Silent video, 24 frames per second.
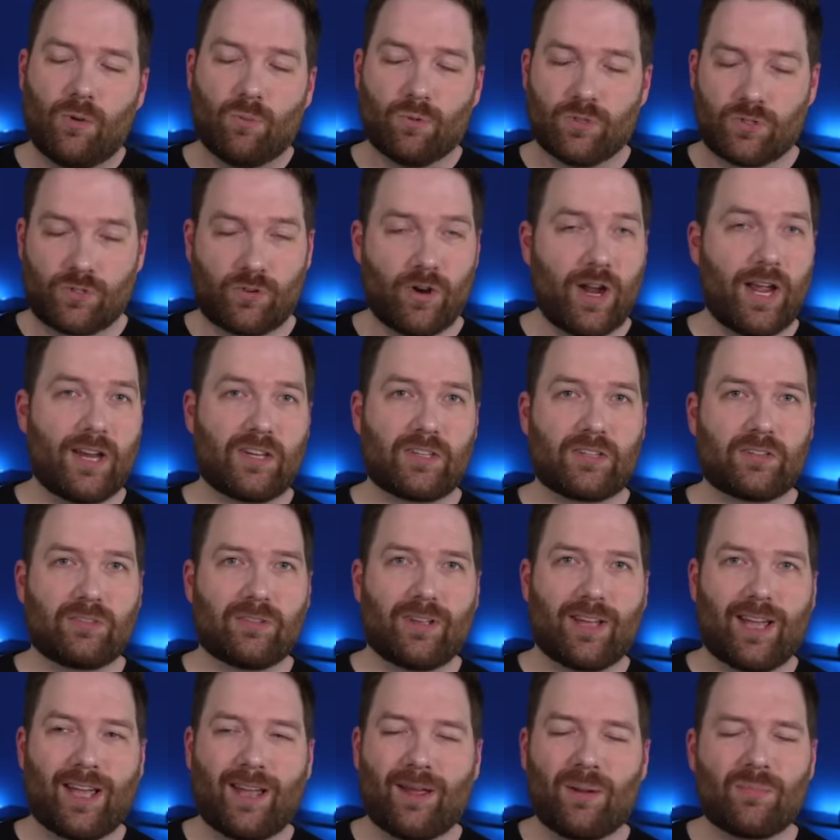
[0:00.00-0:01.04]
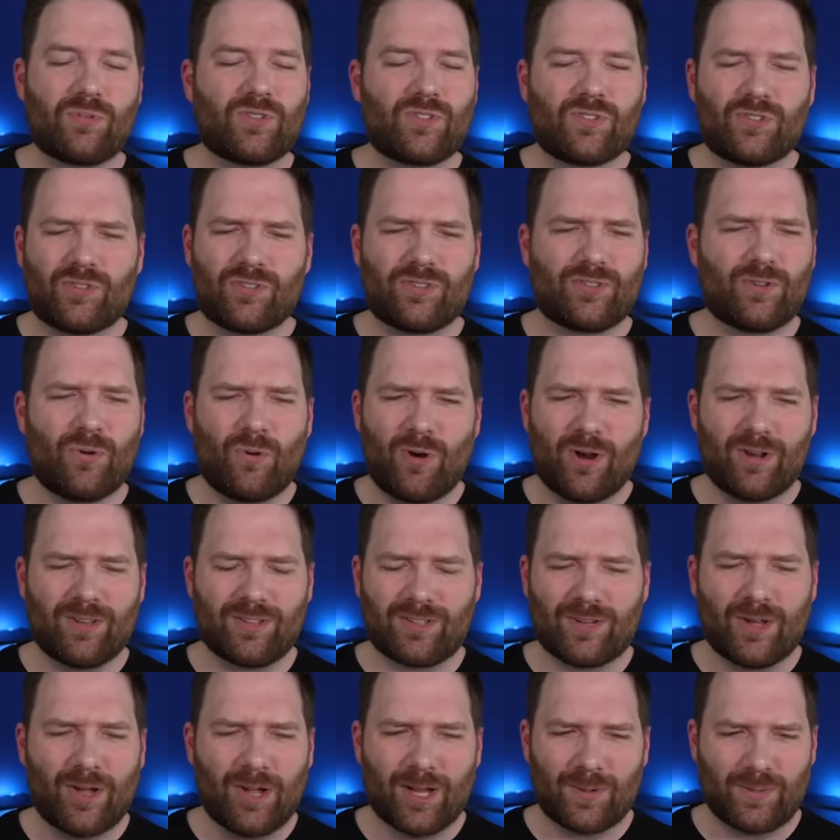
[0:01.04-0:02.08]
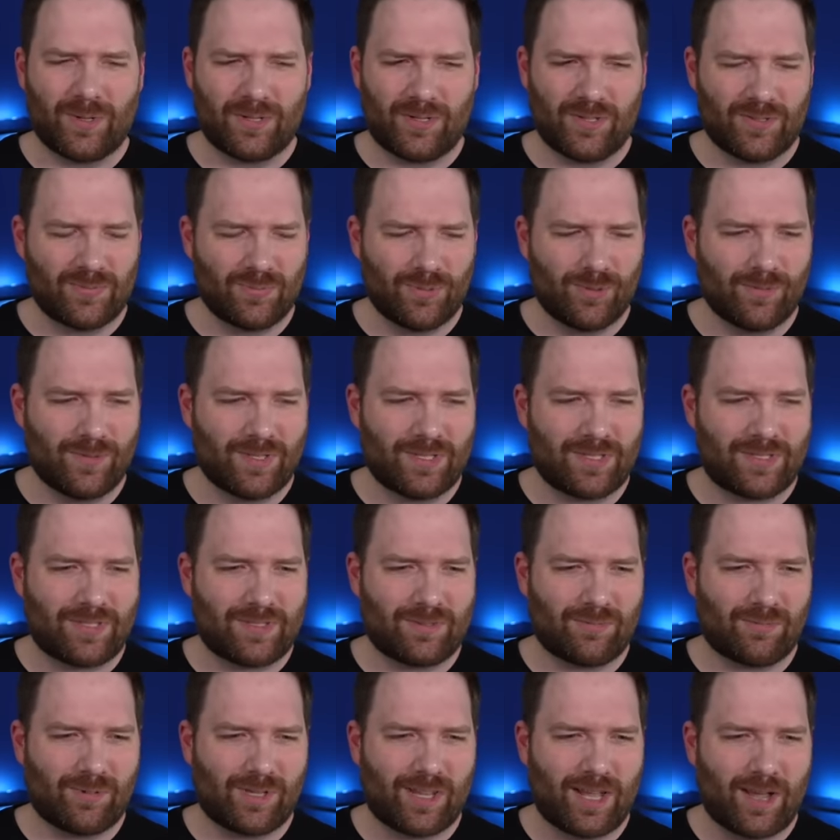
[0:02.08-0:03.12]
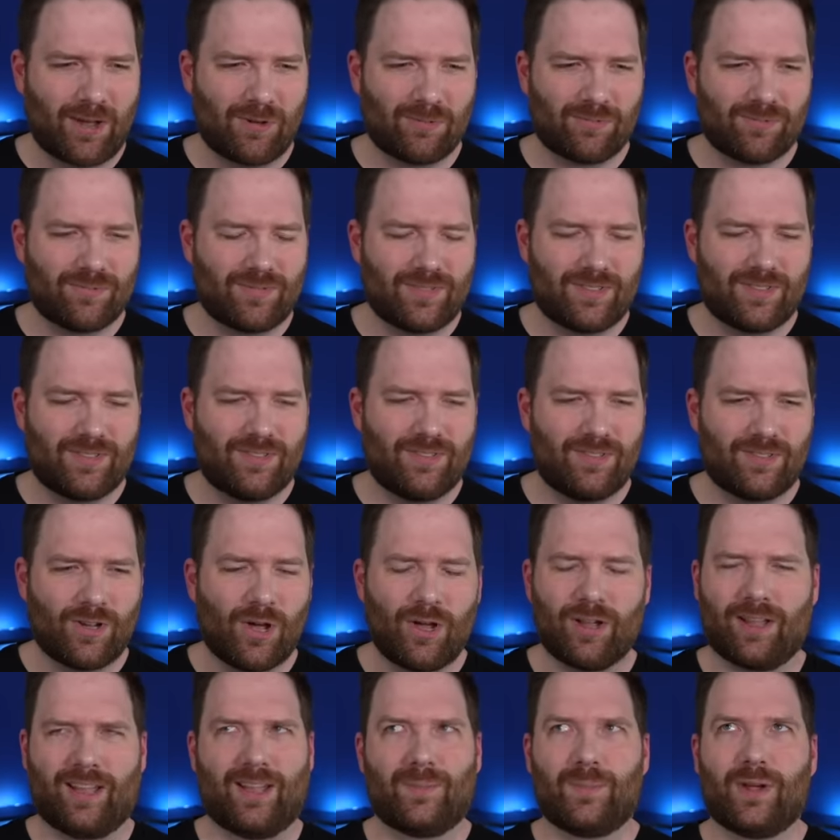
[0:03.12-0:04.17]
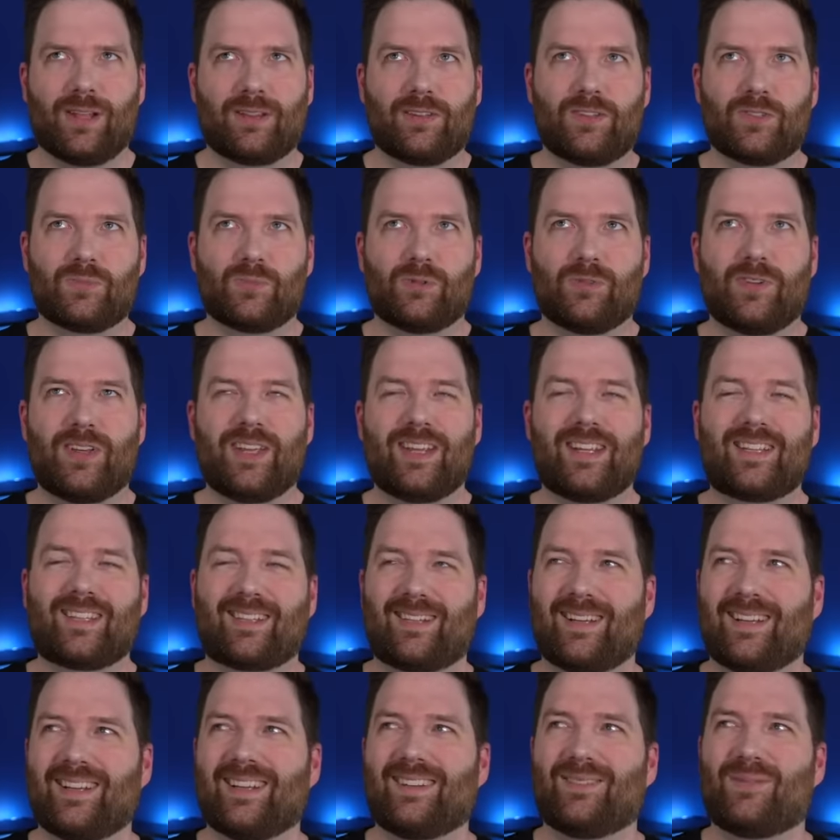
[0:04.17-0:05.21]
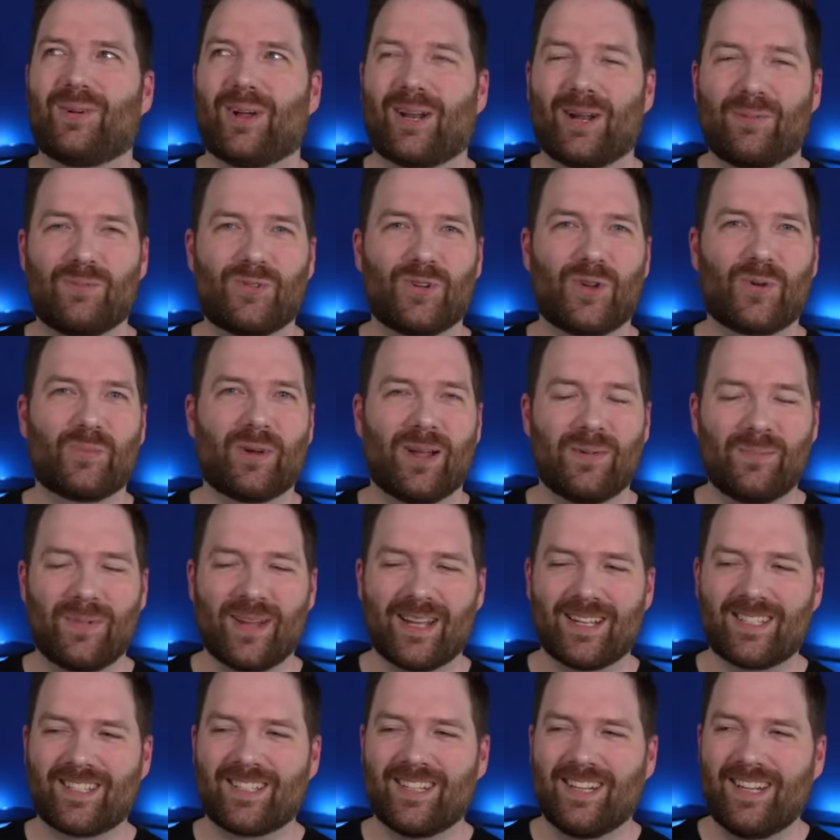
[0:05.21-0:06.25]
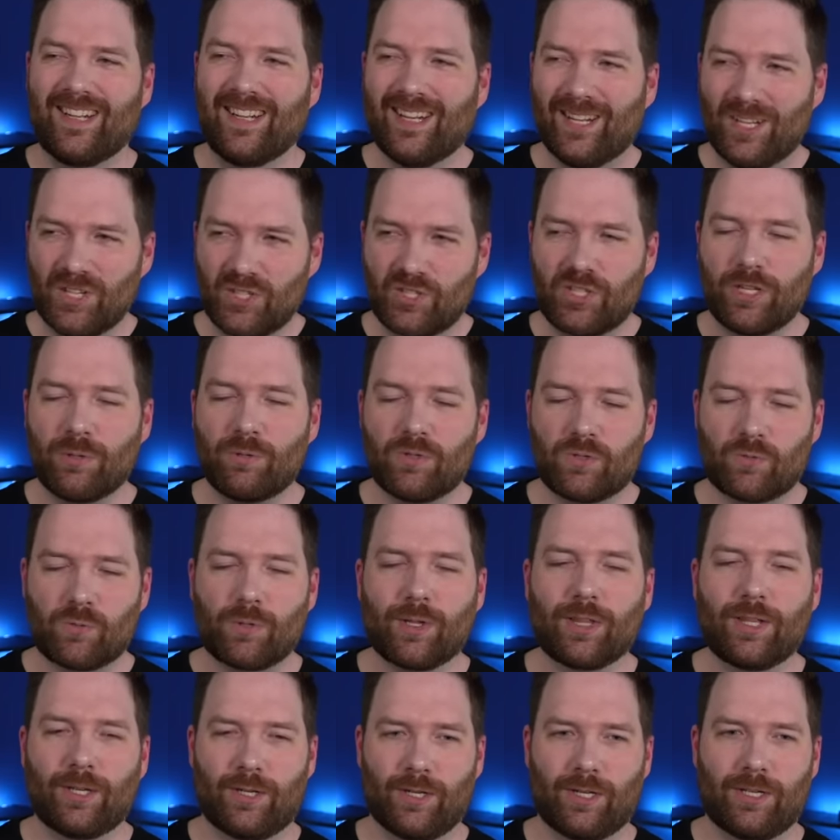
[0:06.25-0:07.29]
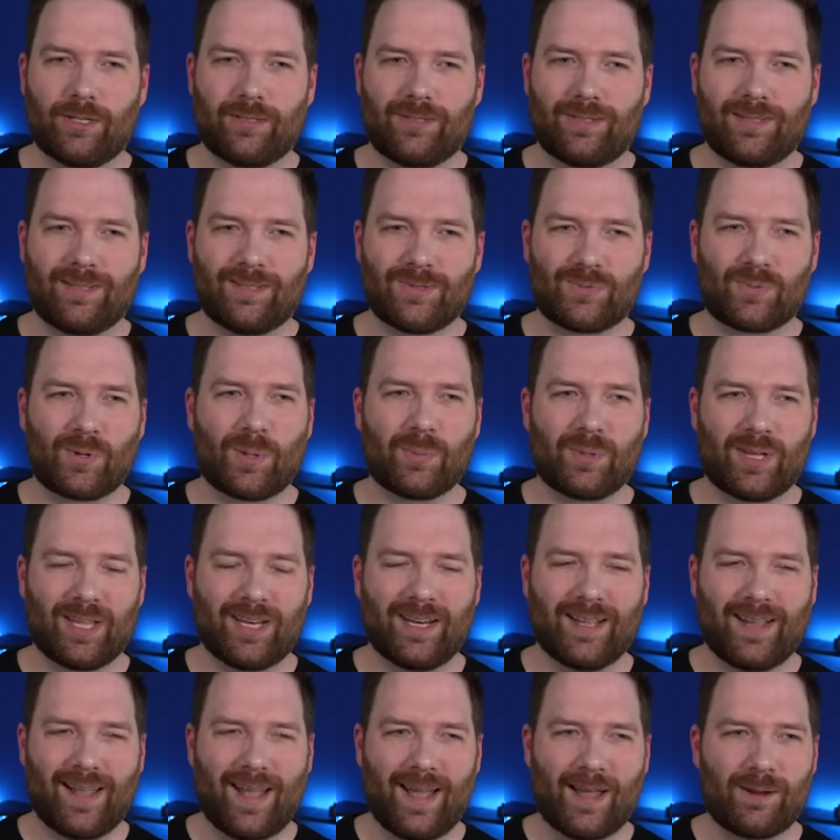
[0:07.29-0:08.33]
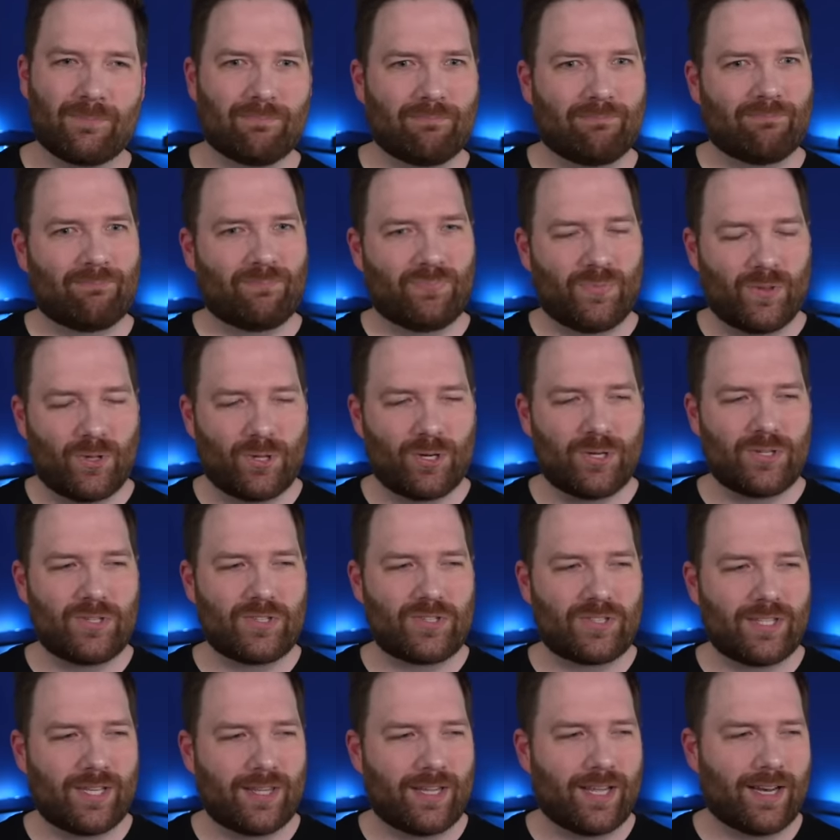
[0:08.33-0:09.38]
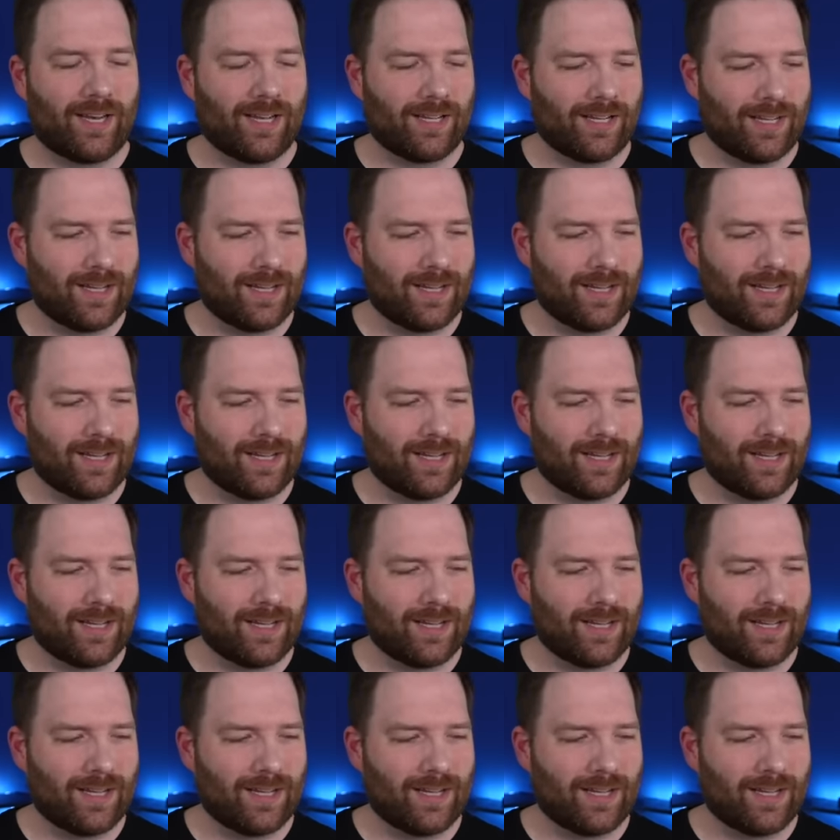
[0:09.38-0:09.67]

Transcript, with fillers: was great. I am so hard to talk about these movies without talking about these movies, but I'm doing my best. She was really good, is what I'm getting at. Could have just said that, I